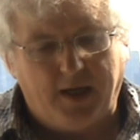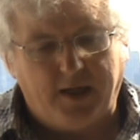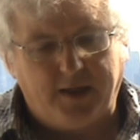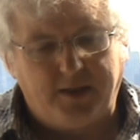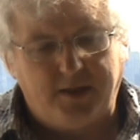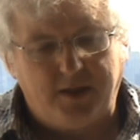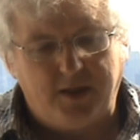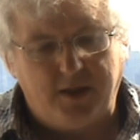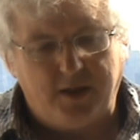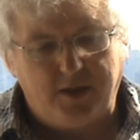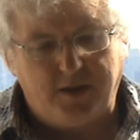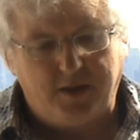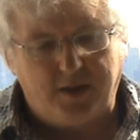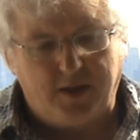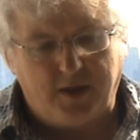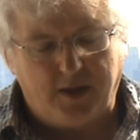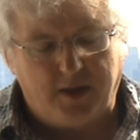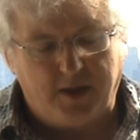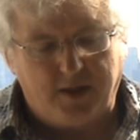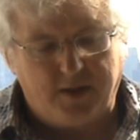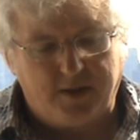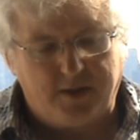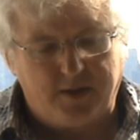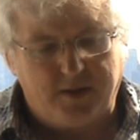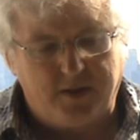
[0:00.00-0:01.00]

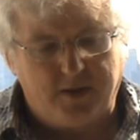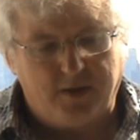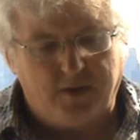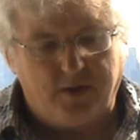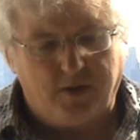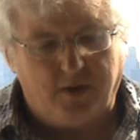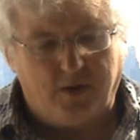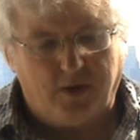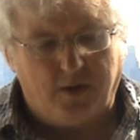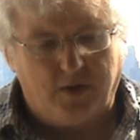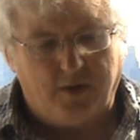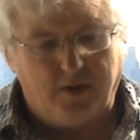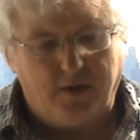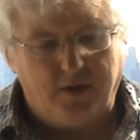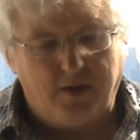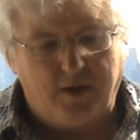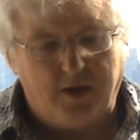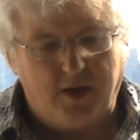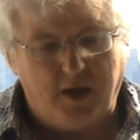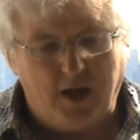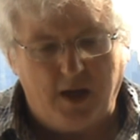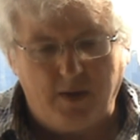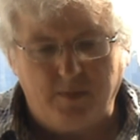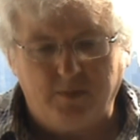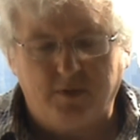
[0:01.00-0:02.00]
teachings on
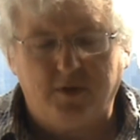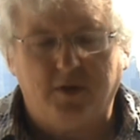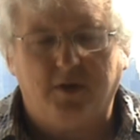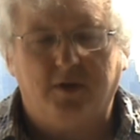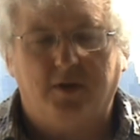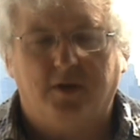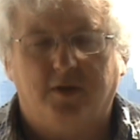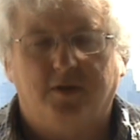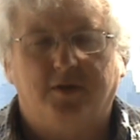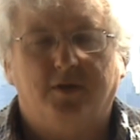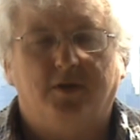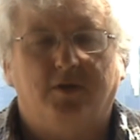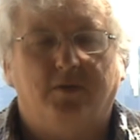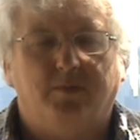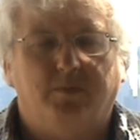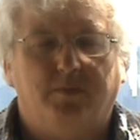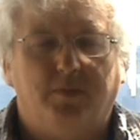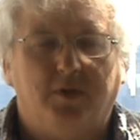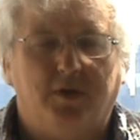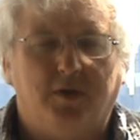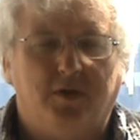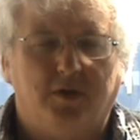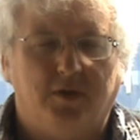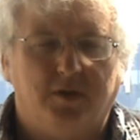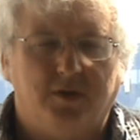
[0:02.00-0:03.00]
emptiness can be
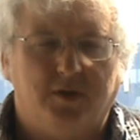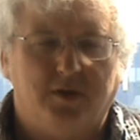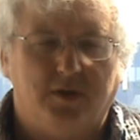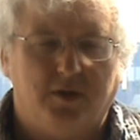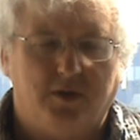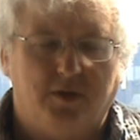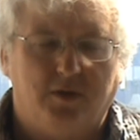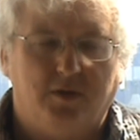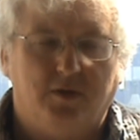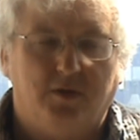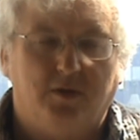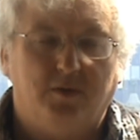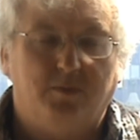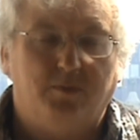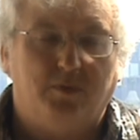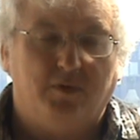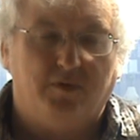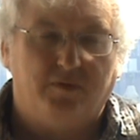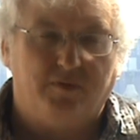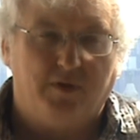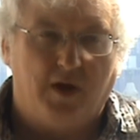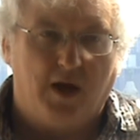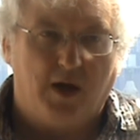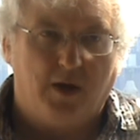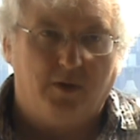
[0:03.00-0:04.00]
considered
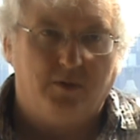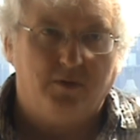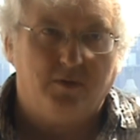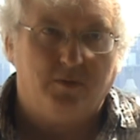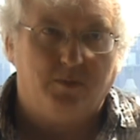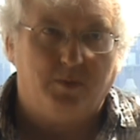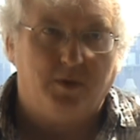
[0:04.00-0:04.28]
profound